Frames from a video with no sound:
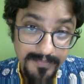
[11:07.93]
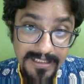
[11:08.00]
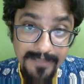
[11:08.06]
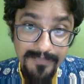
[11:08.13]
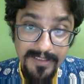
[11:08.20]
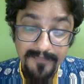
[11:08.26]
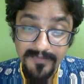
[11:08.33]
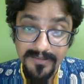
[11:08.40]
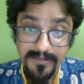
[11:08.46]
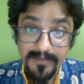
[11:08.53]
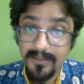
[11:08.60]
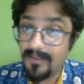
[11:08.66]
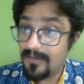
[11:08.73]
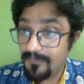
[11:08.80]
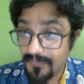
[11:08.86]
named after
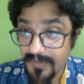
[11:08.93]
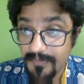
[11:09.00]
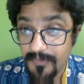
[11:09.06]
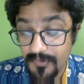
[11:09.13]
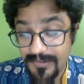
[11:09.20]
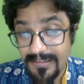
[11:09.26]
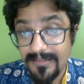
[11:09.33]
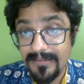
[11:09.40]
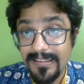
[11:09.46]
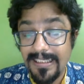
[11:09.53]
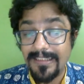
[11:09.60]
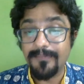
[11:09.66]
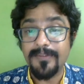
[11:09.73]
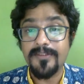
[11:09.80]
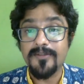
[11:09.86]
the musical
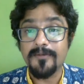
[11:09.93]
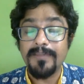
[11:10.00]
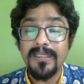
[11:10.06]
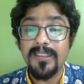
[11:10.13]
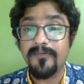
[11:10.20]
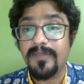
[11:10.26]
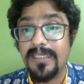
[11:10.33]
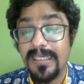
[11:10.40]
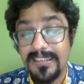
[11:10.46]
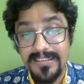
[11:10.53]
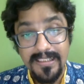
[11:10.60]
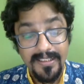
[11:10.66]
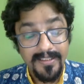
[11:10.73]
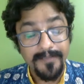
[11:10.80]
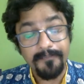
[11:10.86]
elements of Pallavi and
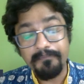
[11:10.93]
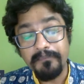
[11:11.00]
Charan.